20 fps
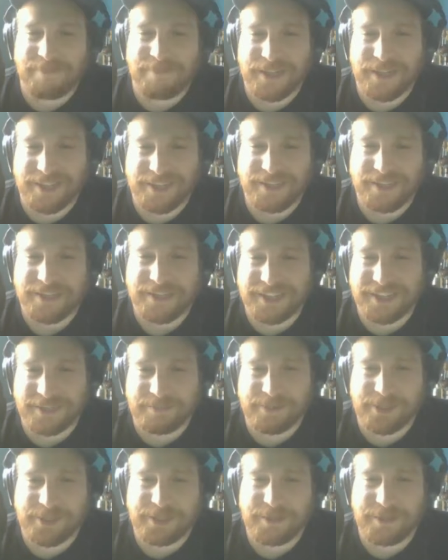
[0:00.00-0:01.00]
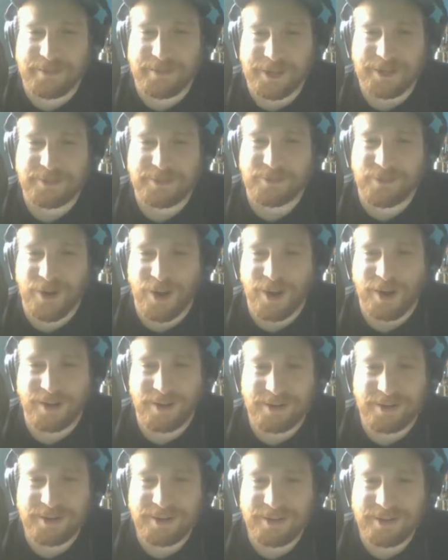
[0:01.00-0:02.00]
Beast takes up so much
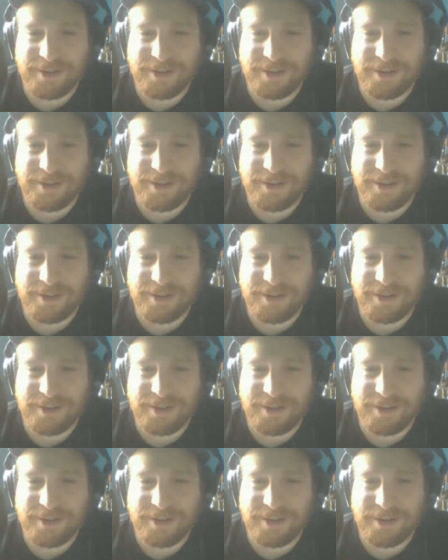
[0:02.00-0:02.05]
water.